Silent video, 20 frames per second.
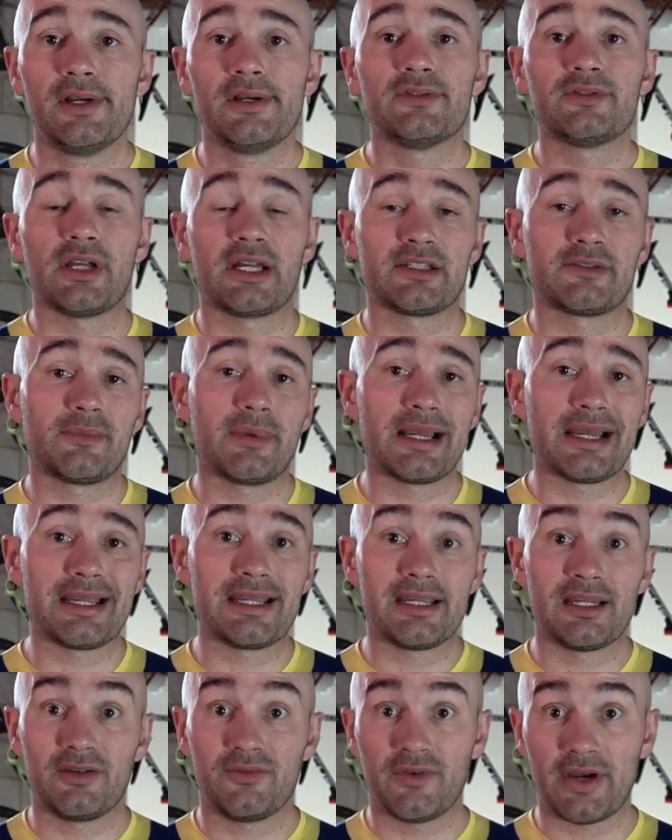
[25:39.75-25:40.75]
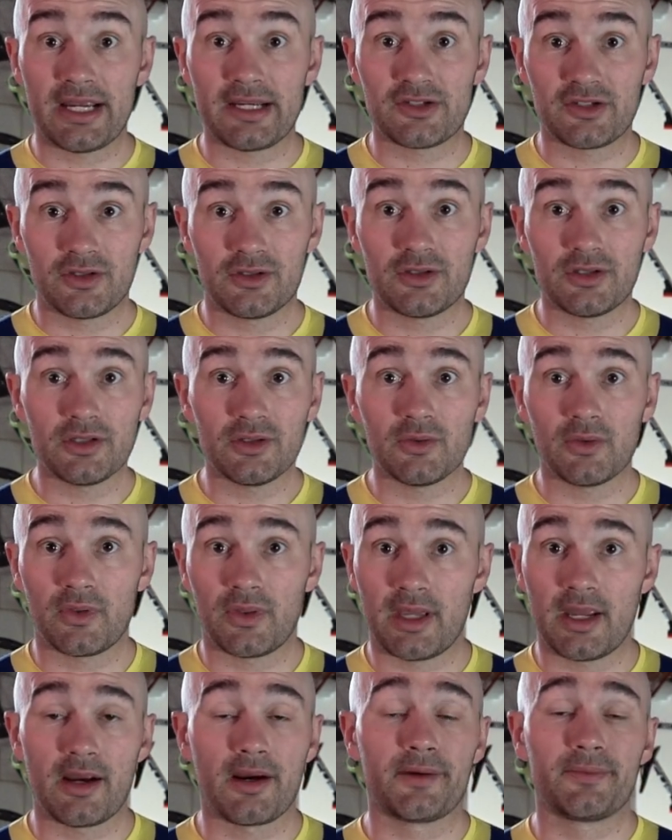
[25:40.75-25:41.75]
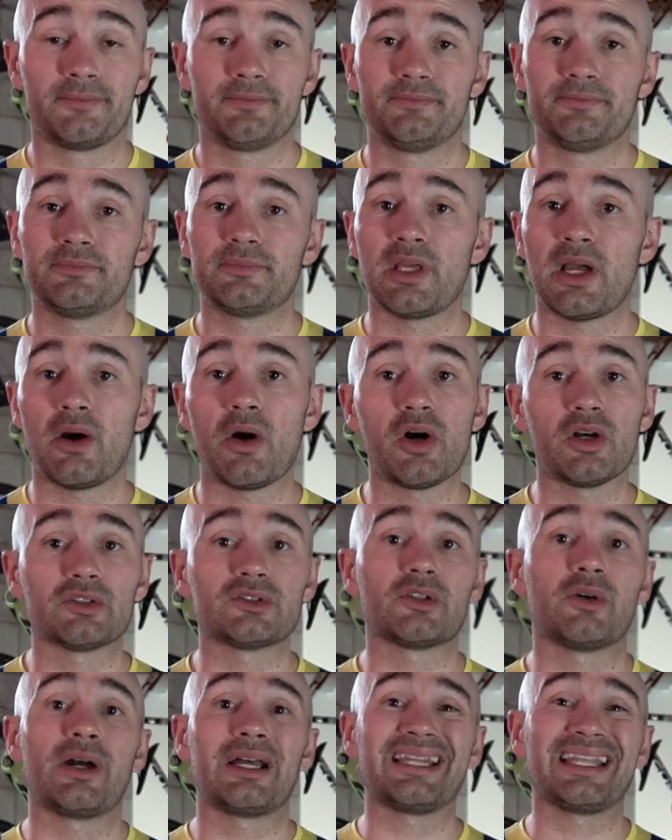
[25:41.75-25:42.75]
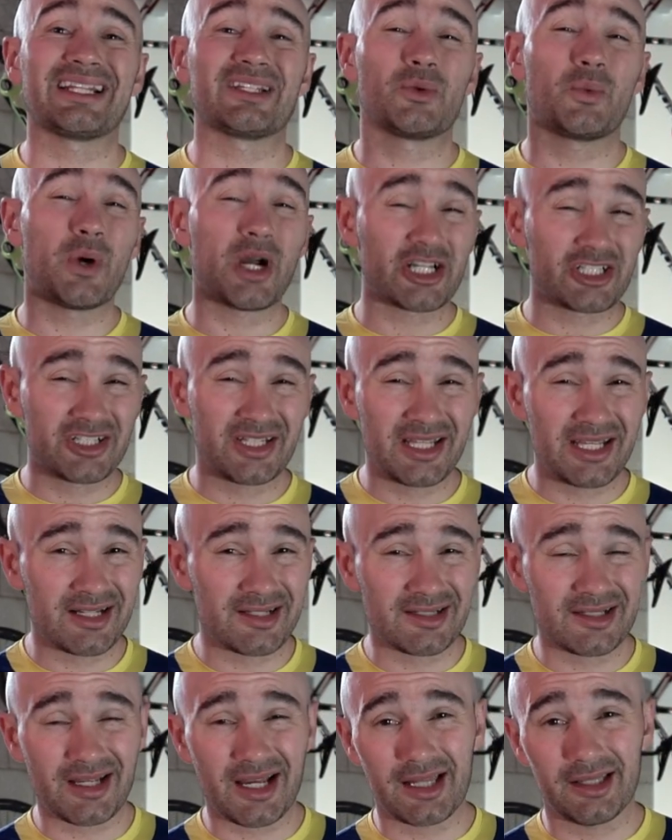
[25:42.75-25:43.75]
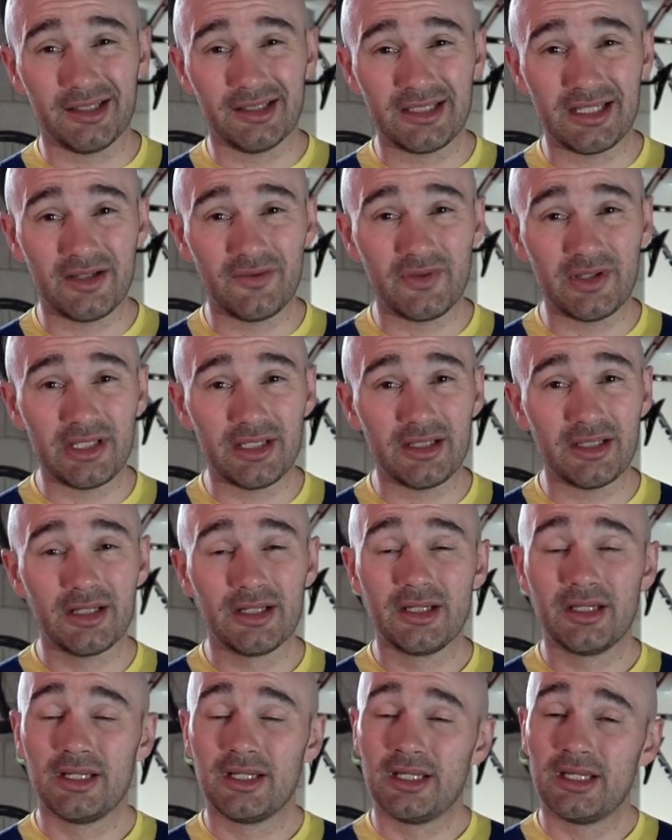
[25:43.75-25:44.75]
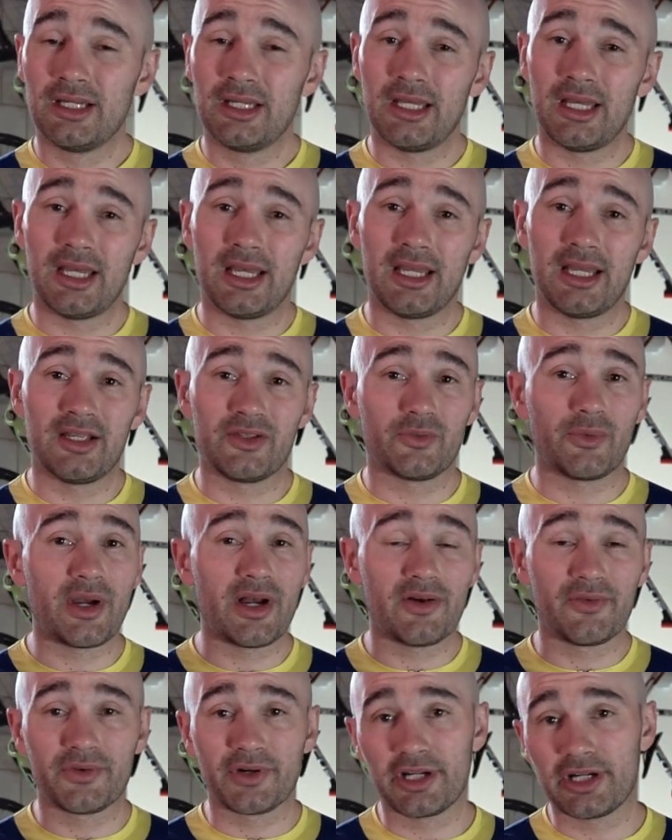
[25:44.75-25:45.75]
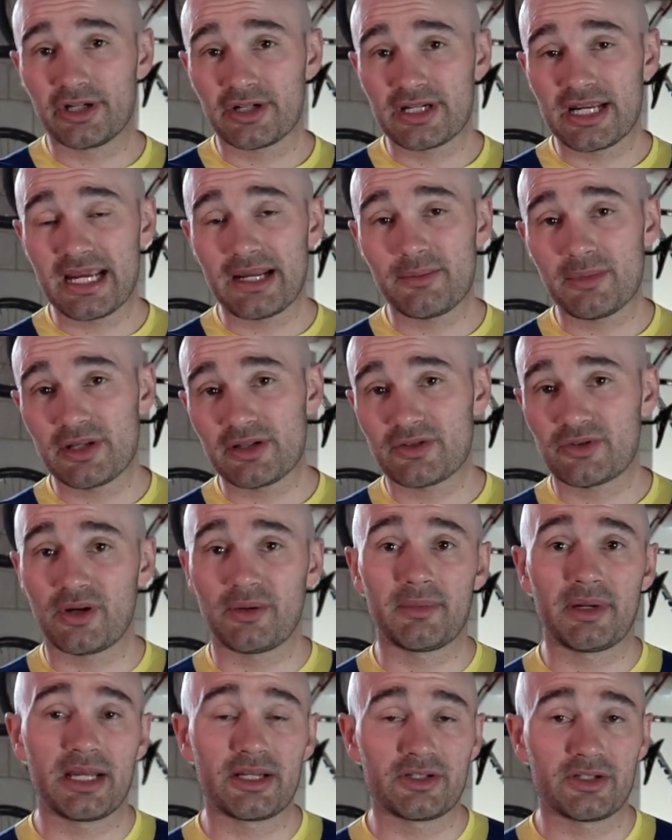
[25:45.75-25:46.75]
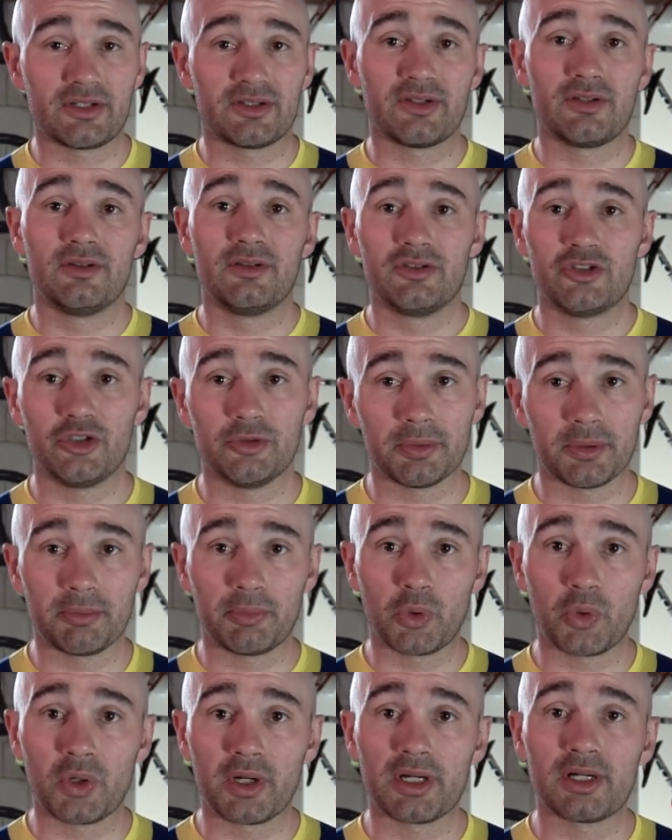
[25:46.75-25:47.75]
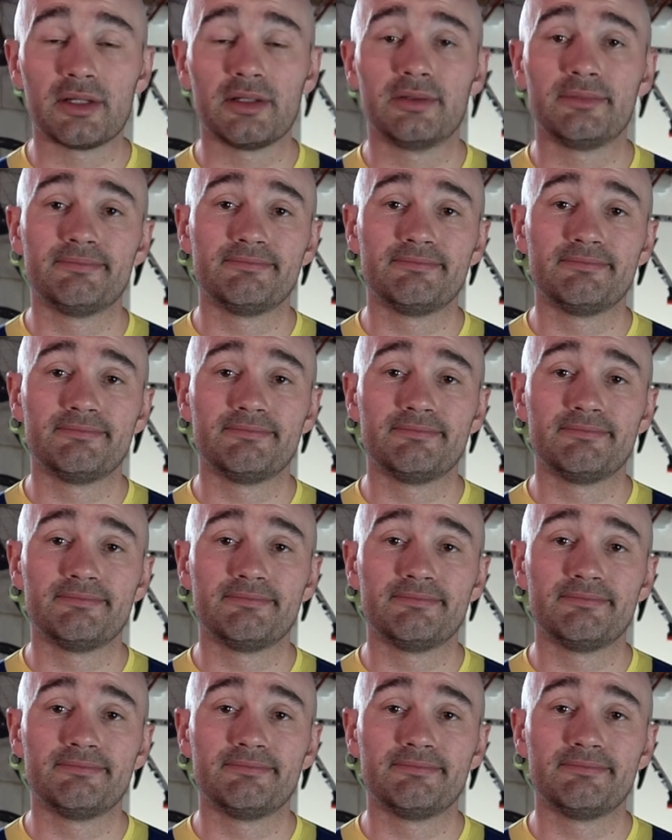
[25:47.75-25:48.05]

So that's my advice to you there. Now, also, I like to watch things on the TV uh, as well for entertainment, so I'm not just super bored.